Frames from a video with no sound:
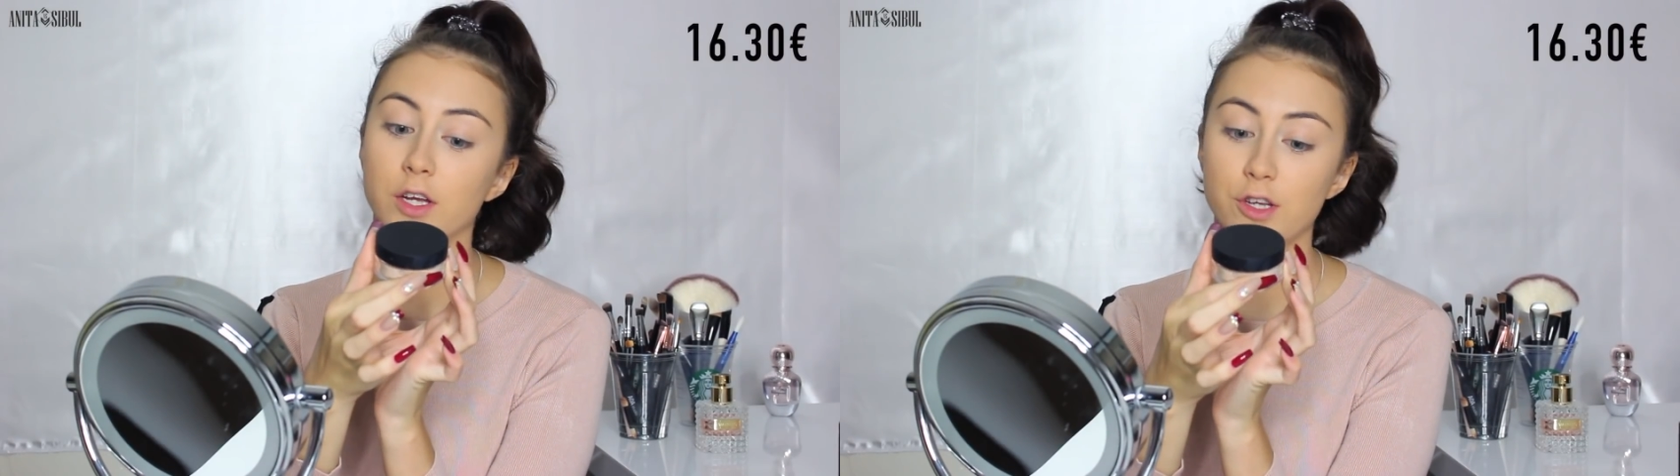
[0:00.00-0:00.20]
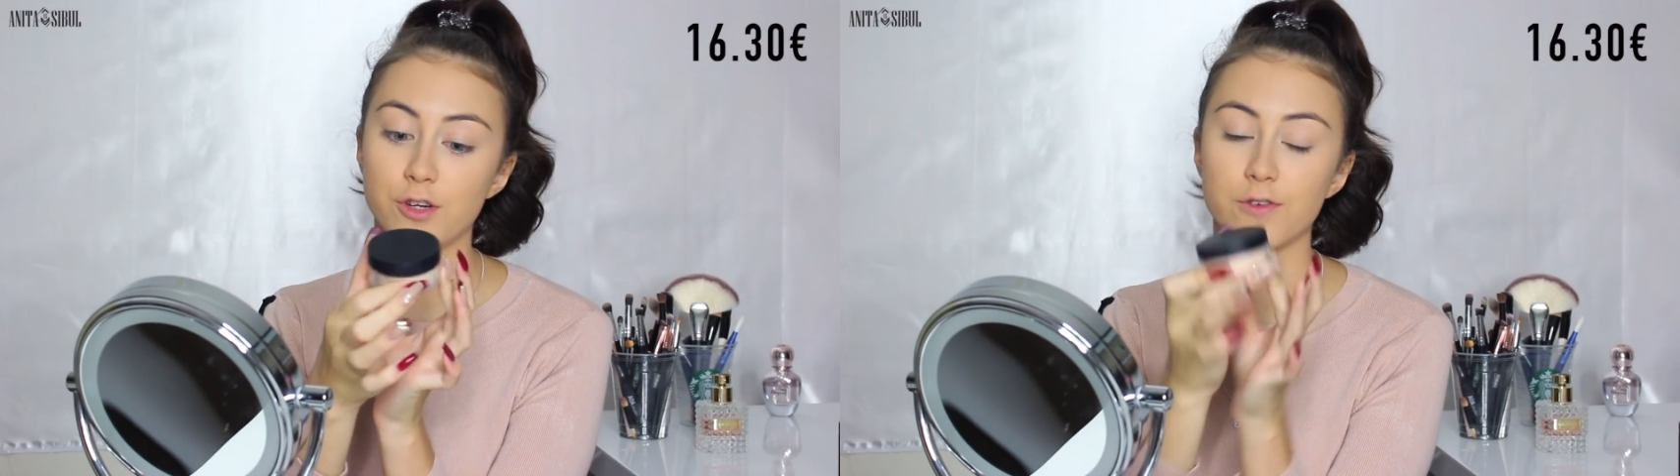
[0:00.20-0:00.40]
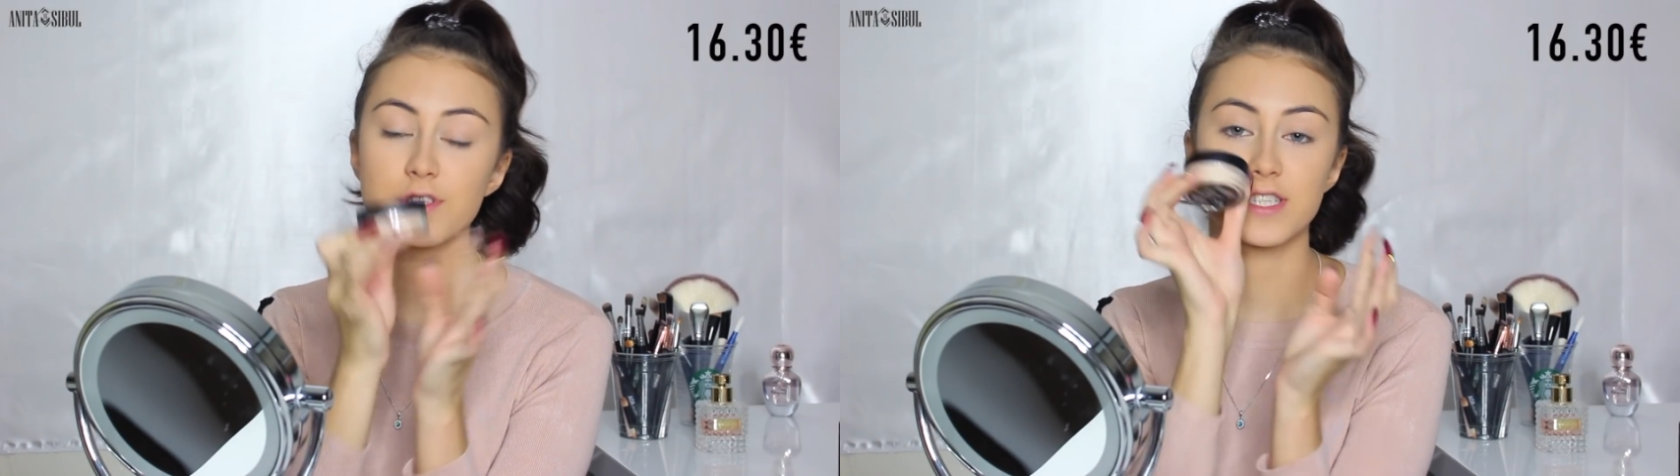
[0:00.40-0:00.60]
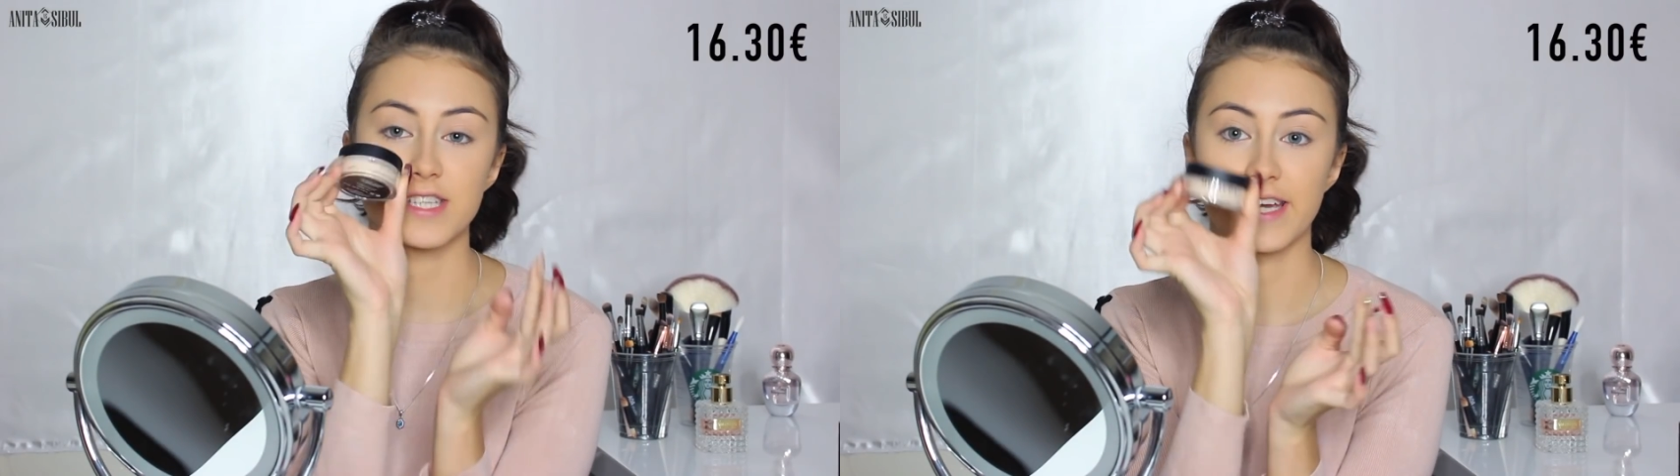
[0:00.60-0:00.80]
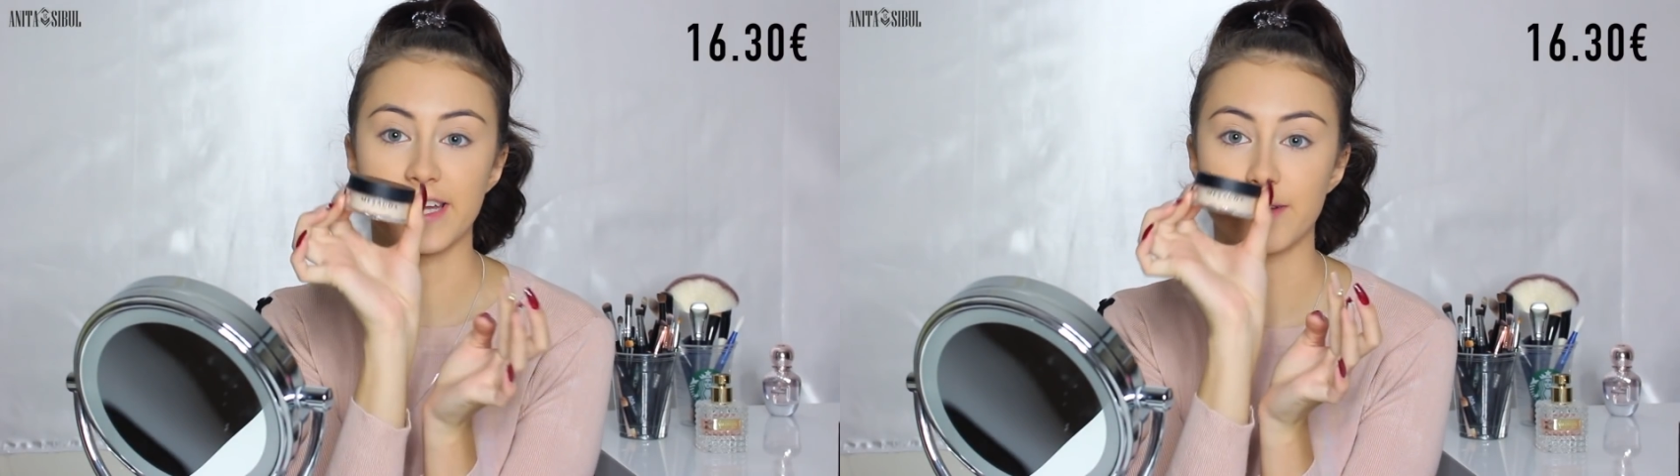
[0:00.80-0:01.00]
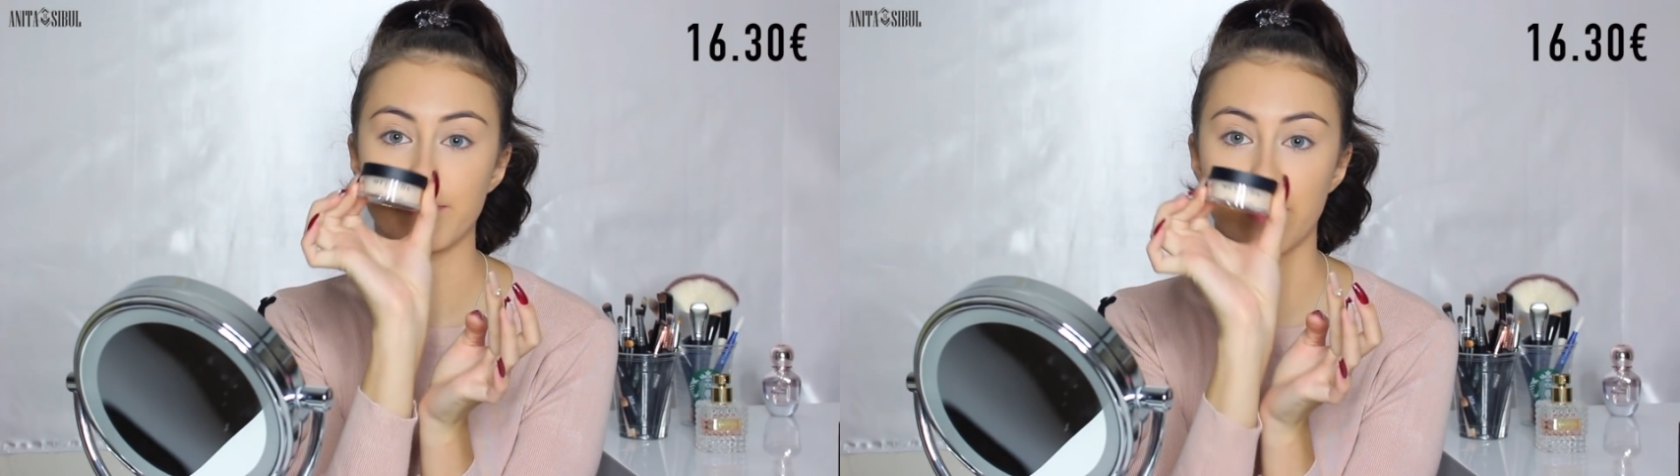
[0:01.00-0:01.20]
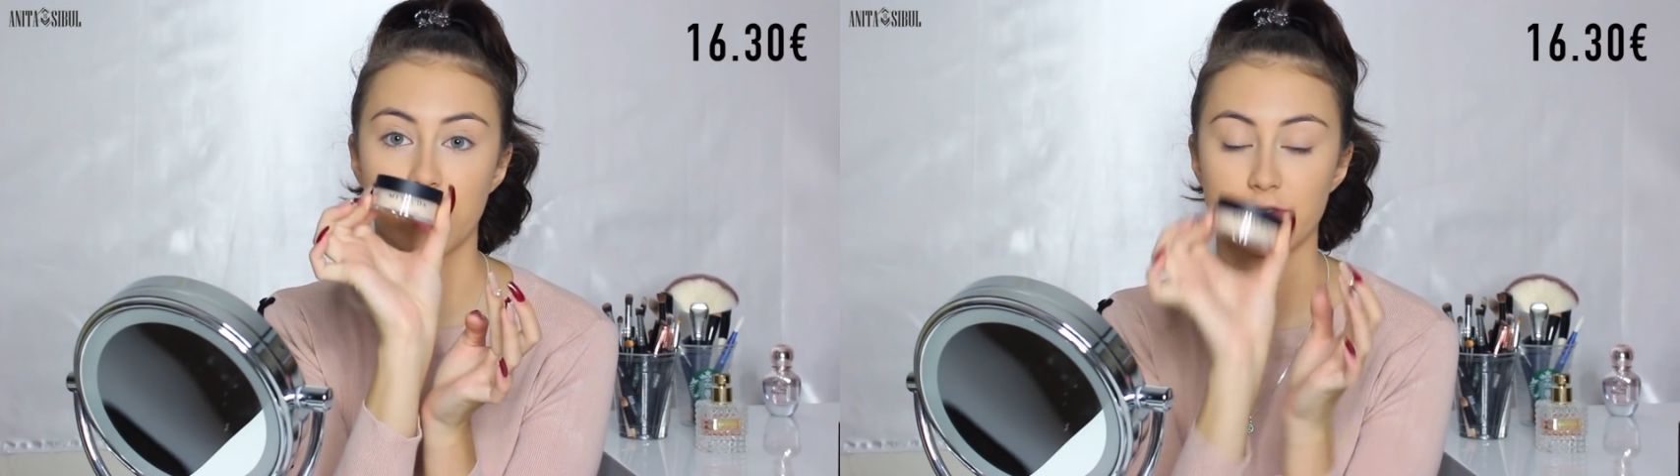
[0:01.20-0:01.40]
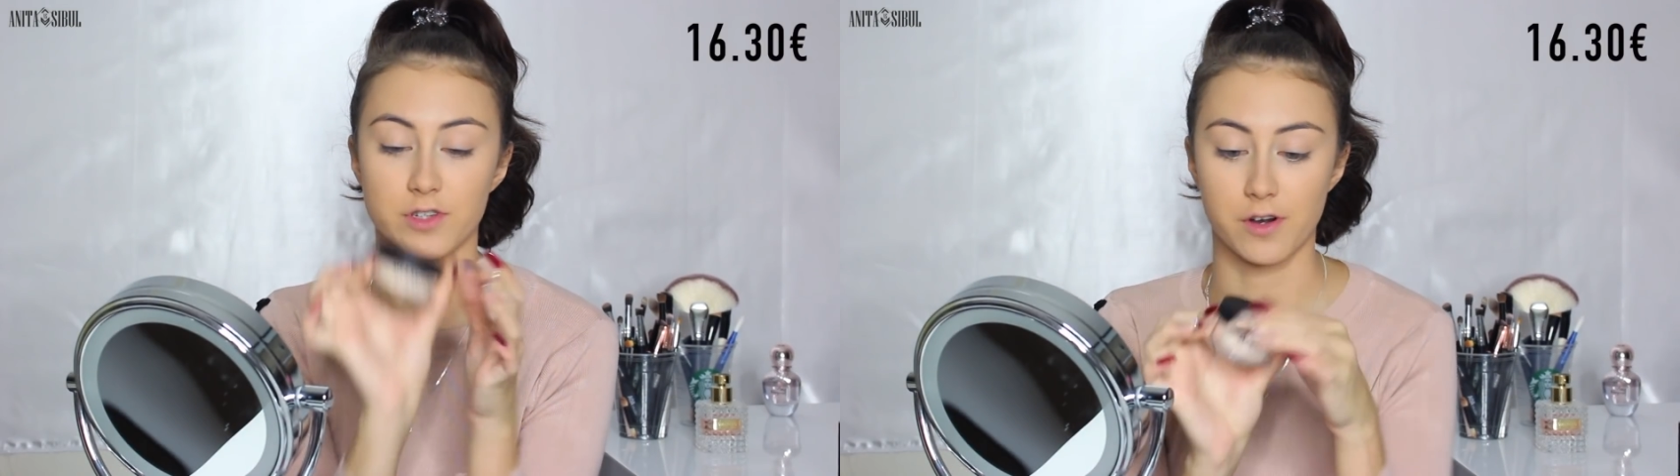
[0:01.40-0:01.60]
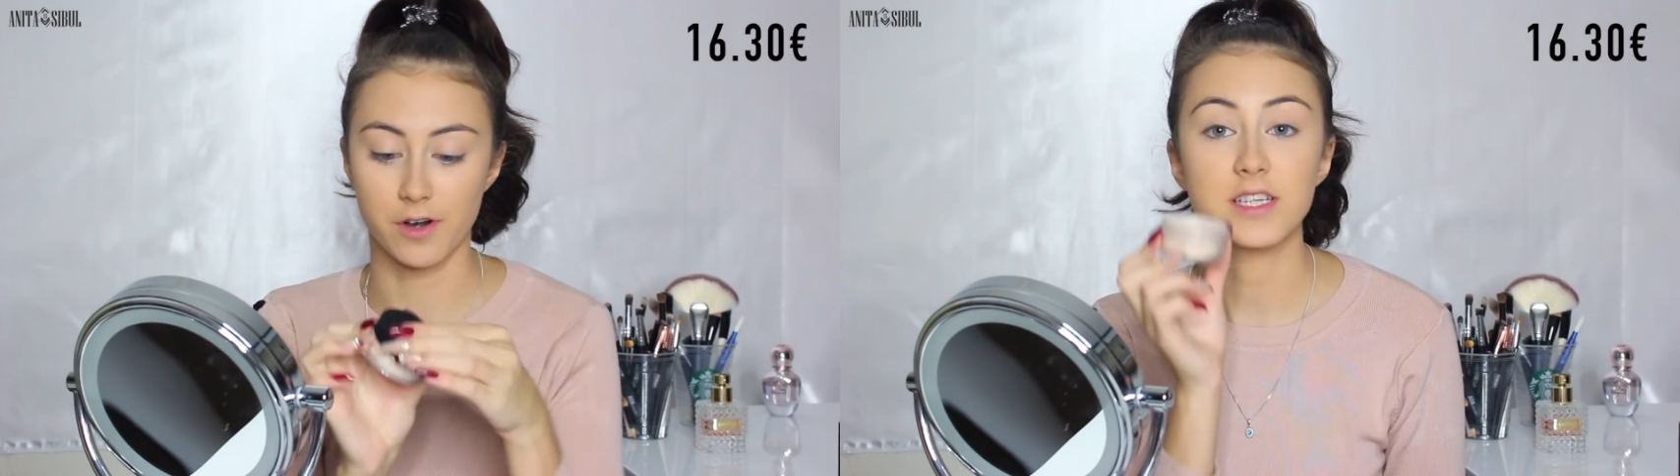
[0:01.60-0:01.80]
Nude Skin Powder.